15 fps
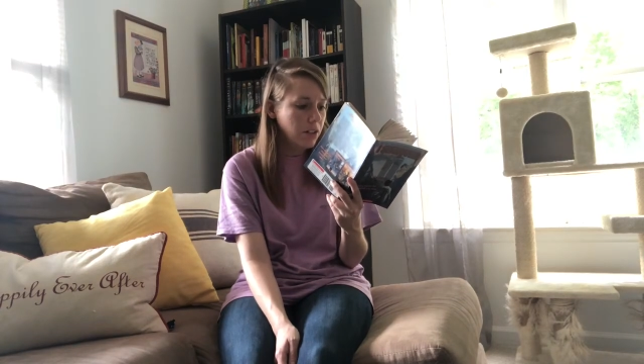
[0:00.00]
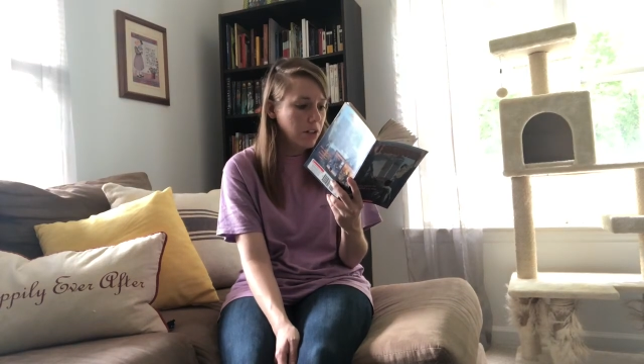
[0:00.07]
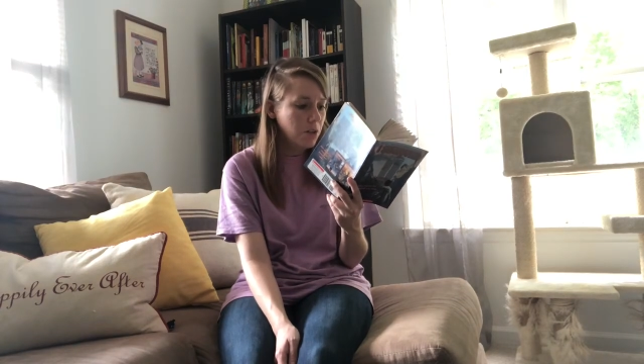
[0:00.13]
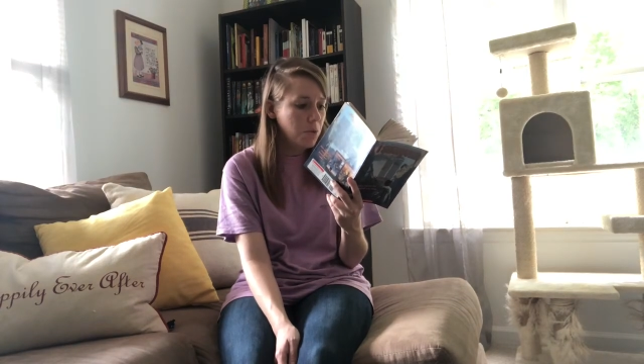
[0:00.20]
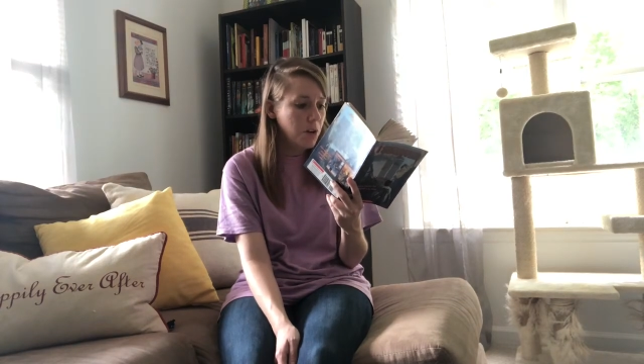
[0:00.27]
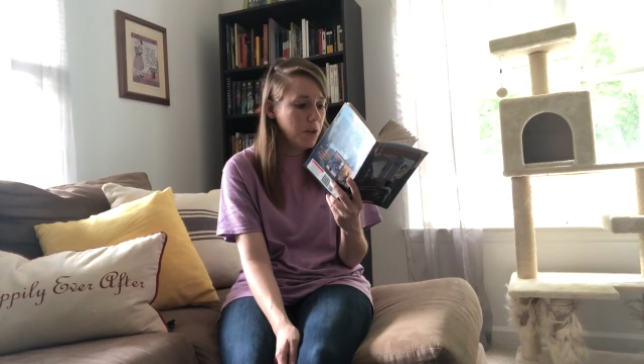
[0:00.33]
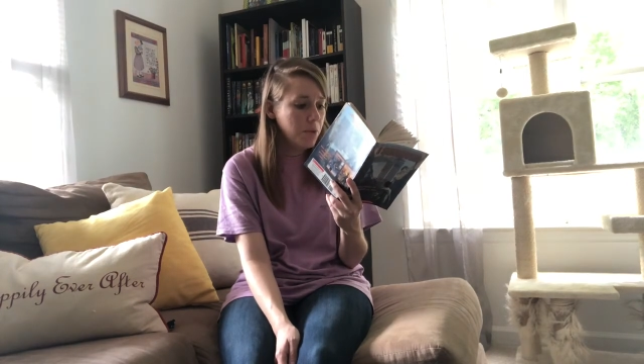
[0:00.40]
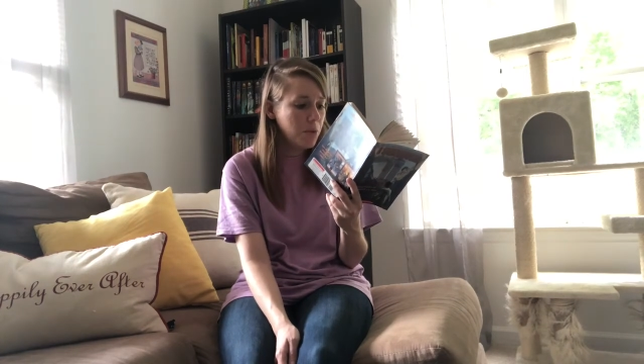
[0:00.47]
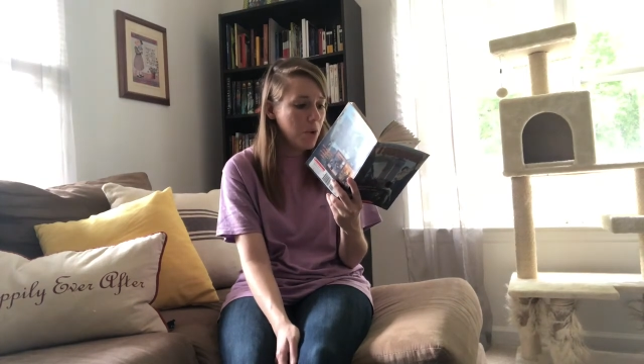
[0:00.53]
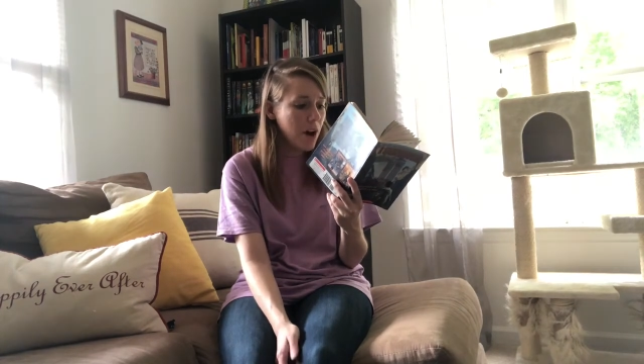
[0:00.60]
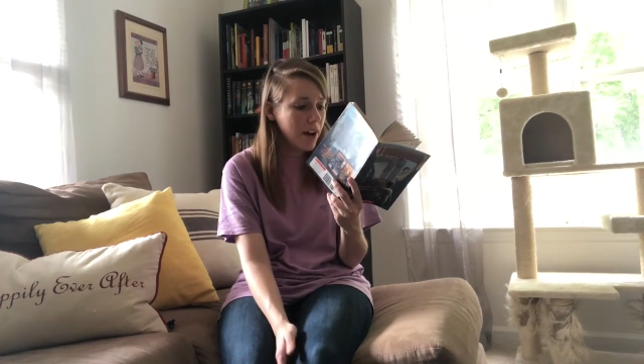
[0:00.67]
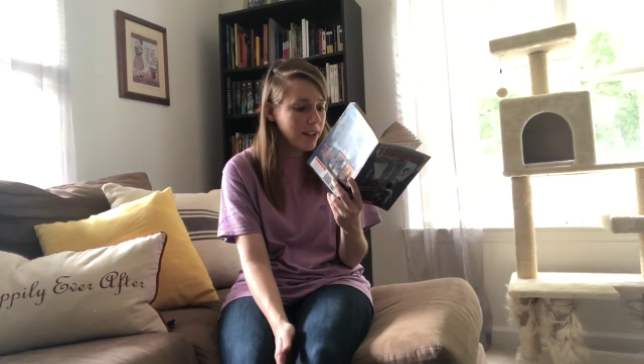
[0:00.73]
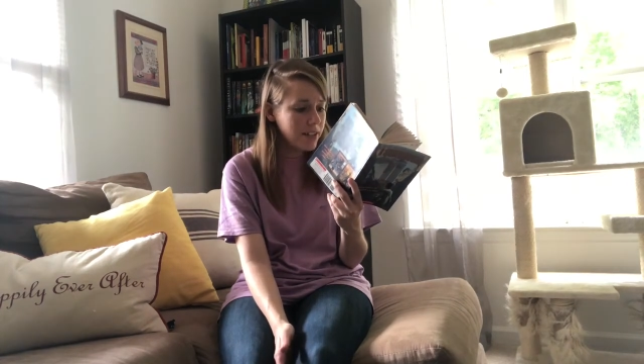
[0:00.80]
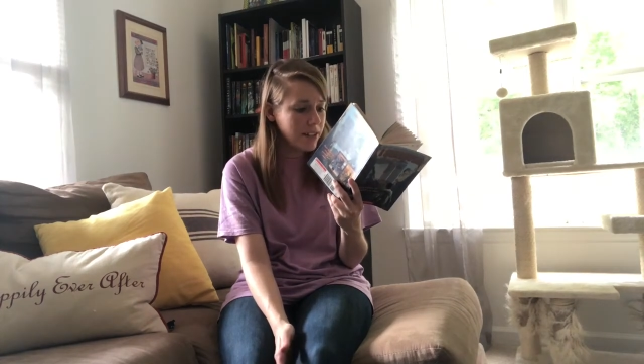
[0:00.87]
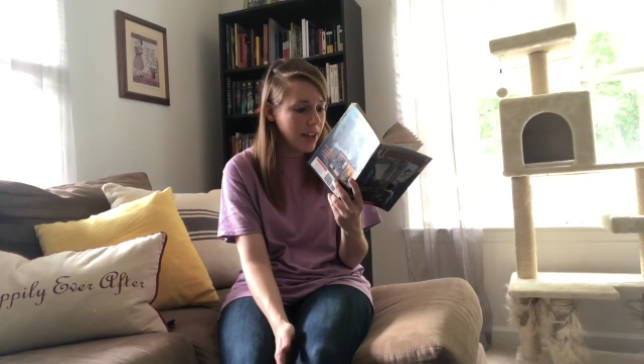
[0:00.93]
"What
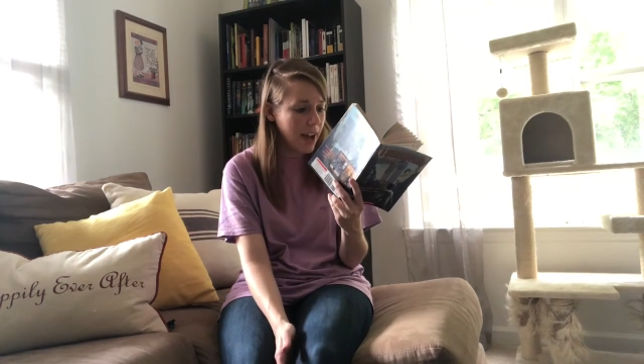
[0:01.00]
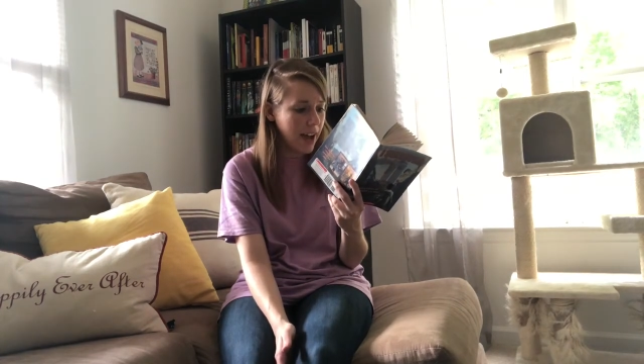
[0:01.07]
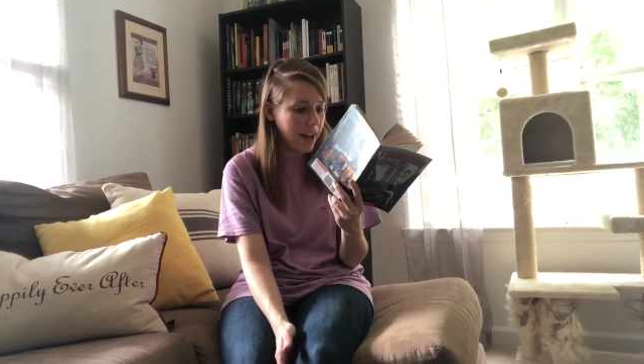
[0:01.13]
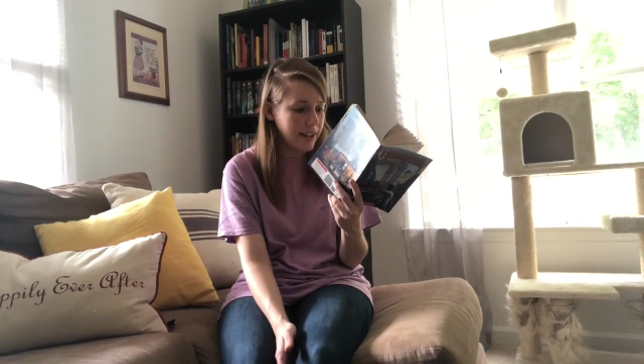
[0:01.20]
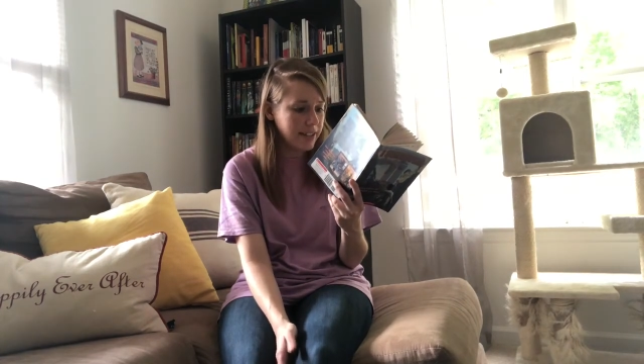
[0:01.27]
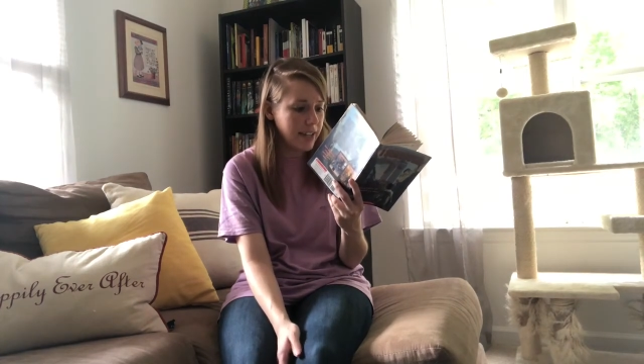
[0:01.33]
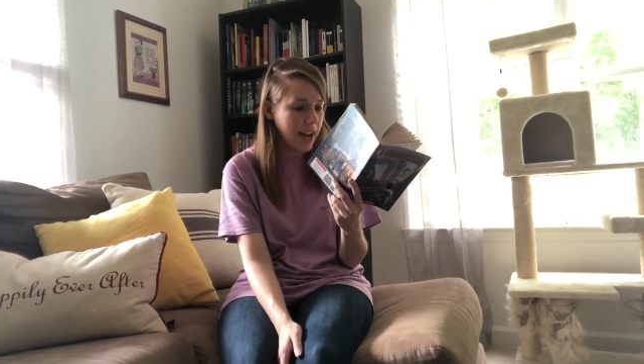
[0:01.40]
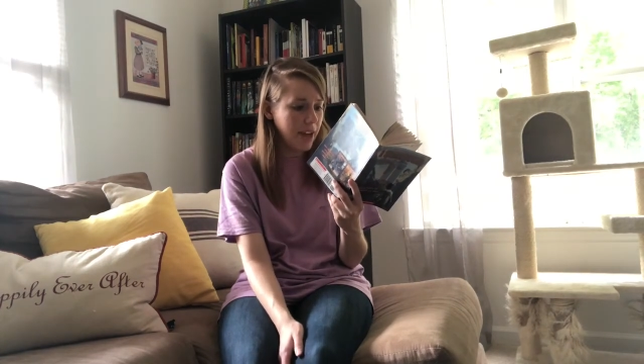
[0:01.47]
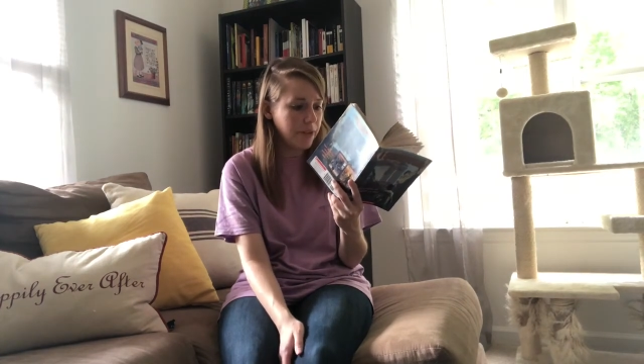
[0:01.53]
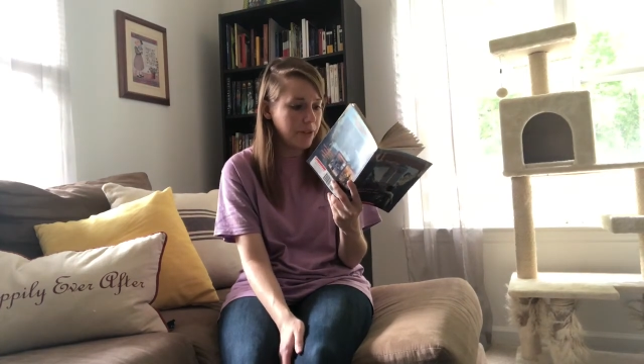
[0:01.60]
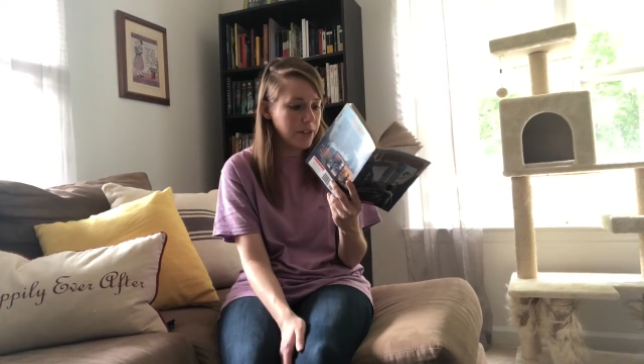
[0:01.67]
was that?" Catherine